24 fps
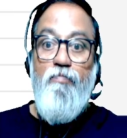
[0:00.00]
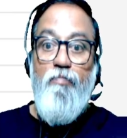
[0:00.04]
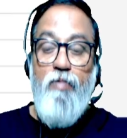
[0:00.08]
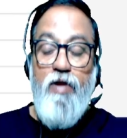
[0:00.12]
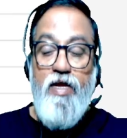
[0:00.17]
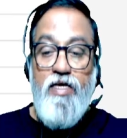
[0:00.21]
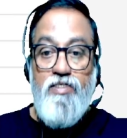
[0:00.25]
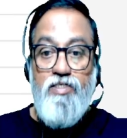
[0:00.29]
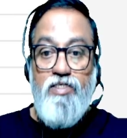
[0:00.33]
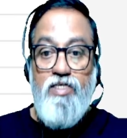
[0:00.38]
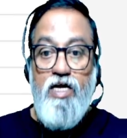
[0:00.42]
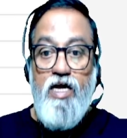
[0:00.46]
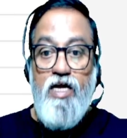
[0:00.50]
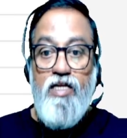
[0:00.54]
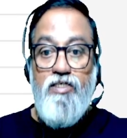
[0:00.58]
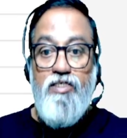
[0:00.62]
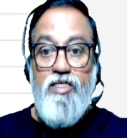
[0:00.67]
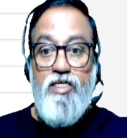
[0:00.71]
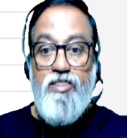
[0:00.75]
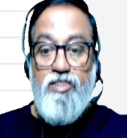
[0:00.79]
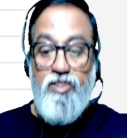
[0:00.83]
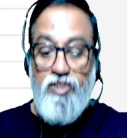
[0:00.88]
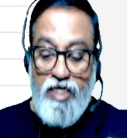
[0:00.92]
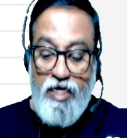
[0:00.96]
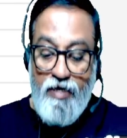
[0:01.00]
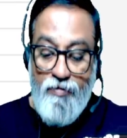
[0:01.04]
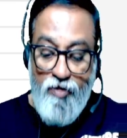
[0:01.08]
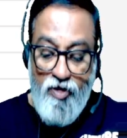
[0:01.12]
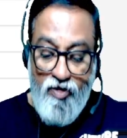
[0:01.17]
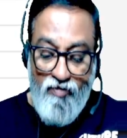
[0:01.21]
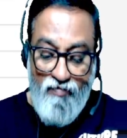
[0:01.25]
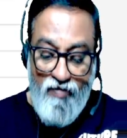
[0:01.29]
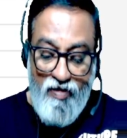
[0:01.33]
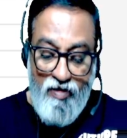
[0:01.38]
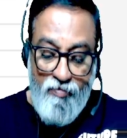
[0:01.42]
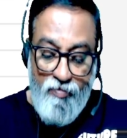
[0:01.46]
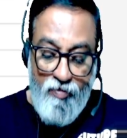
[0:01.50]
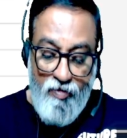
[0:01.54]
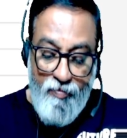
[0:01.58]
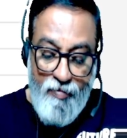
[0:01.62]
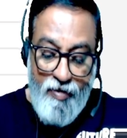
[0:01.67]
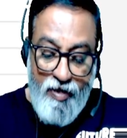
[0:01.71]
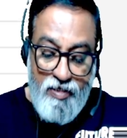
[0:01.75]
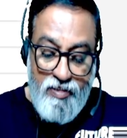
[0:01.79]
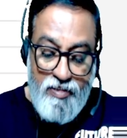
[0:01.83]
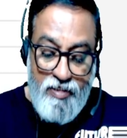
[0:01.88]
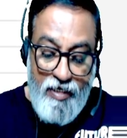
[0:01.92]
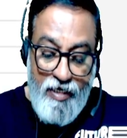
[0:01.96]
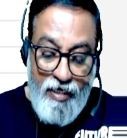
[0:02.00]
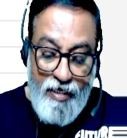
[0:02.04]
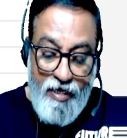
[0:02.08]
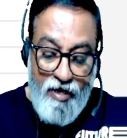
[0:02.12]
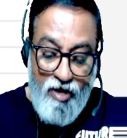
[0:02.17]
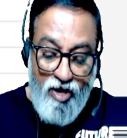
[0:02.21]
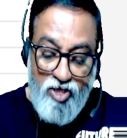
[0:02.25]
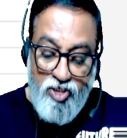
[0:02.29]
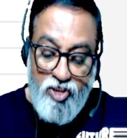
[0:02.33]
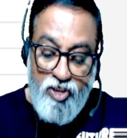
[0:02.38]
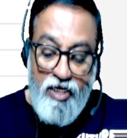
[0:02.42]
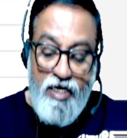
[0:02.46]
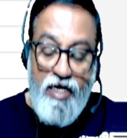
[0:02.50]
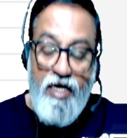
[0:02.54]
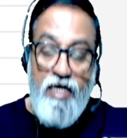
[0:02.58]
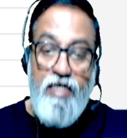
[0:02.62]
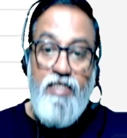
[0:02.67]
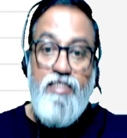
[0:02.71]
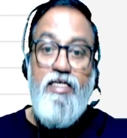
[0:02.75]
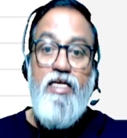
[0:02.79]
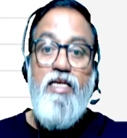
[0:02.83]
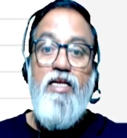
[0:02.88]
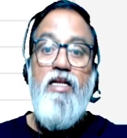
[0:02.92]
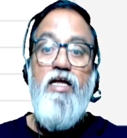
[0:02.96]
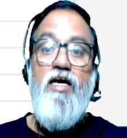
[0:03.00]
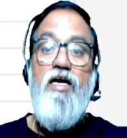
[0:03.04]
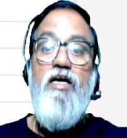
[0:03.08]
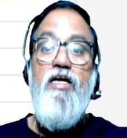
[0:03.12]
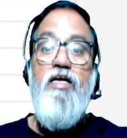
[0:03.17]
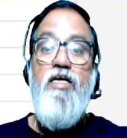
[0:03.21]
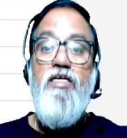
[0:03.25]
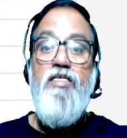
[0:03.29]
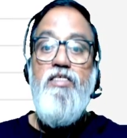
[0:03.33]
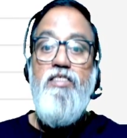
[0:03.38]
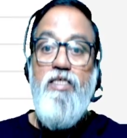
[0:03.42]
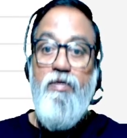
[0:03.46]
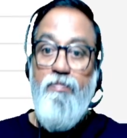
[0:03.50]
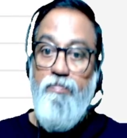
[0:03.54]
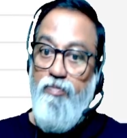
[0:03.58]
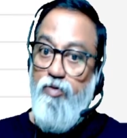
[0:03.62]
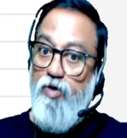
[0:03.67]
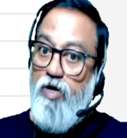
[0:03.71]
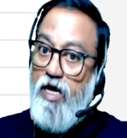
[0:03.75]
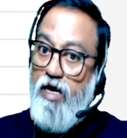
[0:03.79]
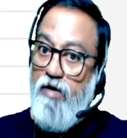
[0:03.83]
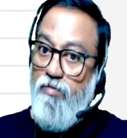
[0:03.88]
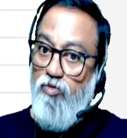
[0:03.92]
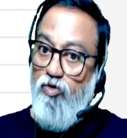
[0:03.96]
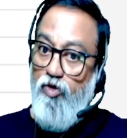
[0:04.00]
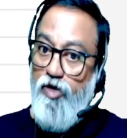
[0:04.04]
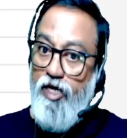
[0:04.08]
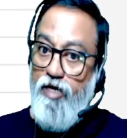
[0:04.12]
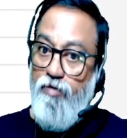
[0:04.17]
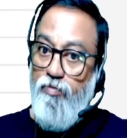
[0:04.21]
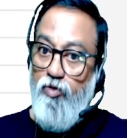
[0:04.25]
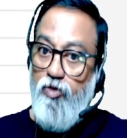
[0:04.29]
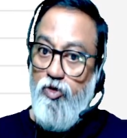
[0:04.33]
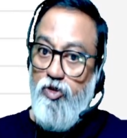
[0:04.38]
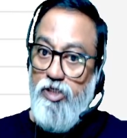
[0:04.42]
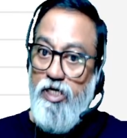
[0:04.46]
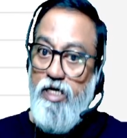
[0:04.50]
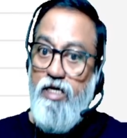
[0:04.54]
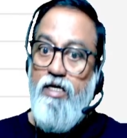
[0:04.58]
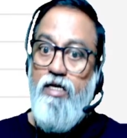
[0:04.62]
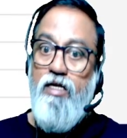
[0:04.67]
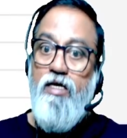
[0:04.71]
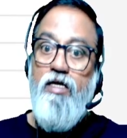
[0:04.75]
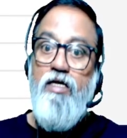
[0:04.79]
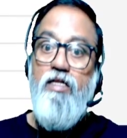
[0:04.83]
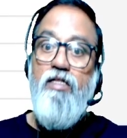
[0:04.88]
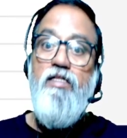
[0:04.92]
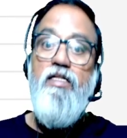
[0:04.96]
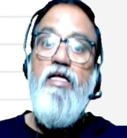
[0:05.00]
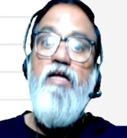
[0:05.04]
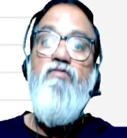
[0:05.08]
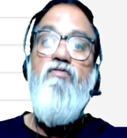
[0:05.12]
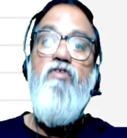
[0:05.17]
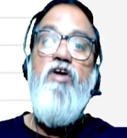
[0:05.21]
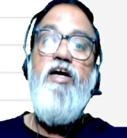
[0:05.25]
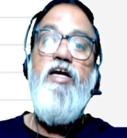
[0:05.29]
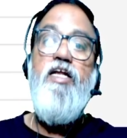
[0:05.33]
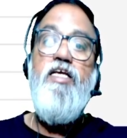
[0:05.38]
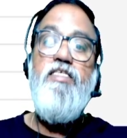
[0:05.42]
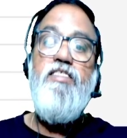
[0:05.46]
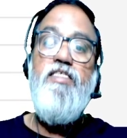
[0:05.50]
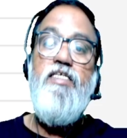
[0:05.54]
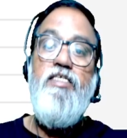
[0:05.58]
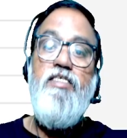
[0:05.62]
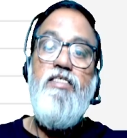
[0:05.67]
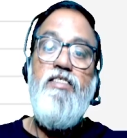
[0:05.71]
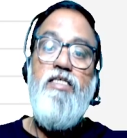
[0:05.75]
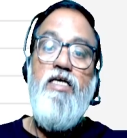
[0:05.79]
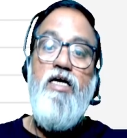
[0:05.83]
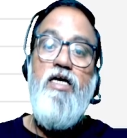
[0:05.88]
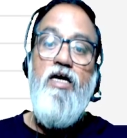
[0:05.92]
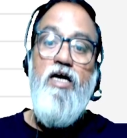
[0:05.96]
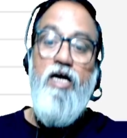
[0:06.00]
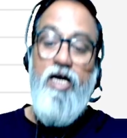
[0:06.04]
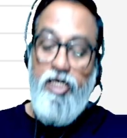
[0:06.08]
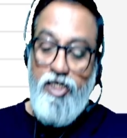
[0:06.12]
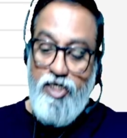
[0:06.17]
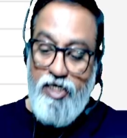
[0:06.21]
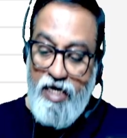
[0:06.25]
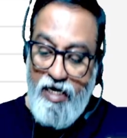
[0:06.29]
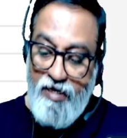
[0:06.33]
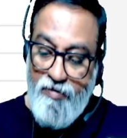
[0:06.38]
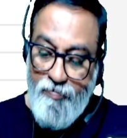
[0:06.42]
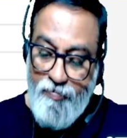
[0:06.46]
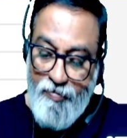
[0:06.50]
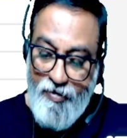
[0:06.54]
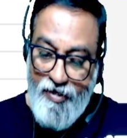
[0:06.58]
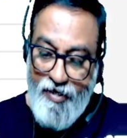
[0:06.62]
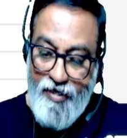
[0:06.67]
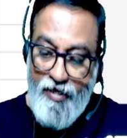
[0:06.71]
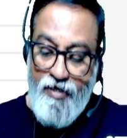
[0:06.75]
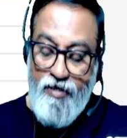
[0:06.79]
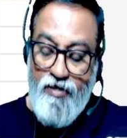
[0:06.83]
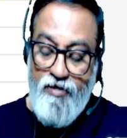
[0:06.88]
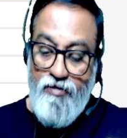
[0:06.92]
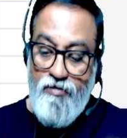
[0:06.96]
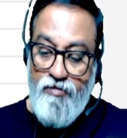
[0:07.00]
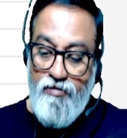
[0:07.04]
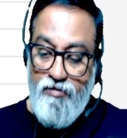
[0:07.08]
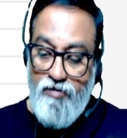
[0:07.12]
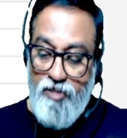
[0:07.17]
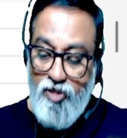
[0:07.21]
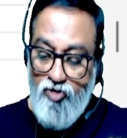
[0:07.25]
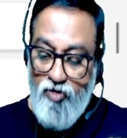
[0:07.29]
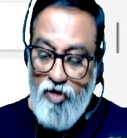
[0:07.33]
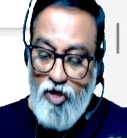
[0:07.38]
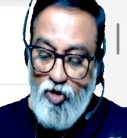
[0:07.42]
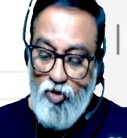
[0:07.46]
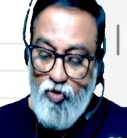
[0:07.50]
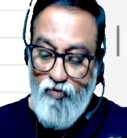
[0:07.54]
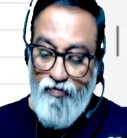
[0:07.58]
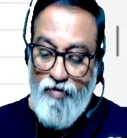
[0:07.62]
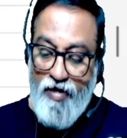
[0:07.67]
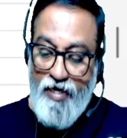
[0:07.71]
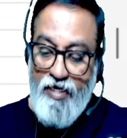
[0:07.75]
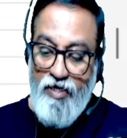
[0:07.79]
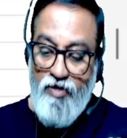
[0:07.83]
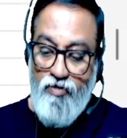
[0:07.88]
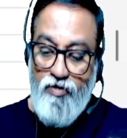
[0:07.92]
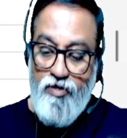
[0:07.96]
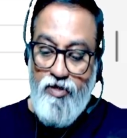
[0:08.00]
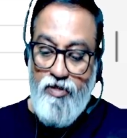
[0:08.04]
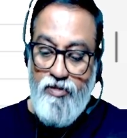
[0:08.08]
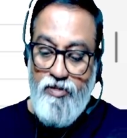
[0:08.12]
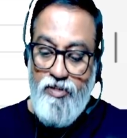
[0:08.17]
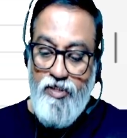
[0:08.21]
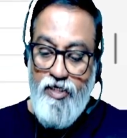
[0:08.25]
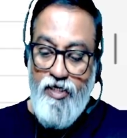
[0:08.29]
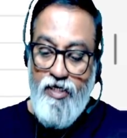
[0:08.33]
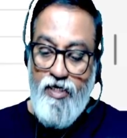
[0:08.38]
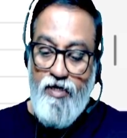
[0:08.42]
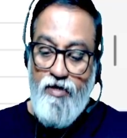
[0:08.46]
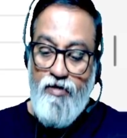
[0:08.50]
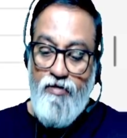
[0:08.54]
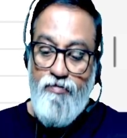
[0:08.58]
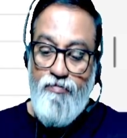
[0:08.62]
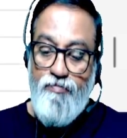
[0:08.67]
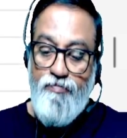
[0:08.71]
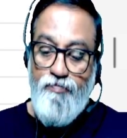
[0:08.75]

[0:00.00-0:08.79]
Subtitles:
Plus charge is stable equilibrium means it oscillates in simple harmonic motion. Then what is it? Is a time period that we have to find out. See here.